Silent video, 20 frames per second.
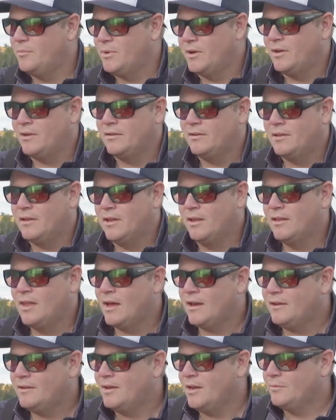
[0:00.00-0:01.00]
but a
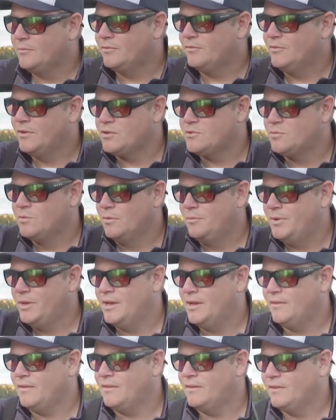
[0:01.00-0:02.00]
lot of times fish will
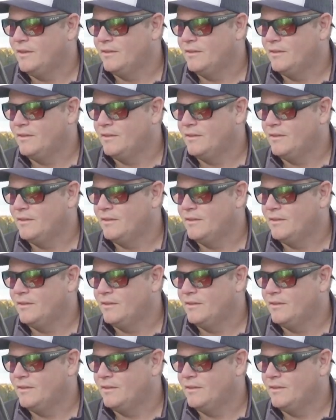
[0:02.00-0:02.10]
be in,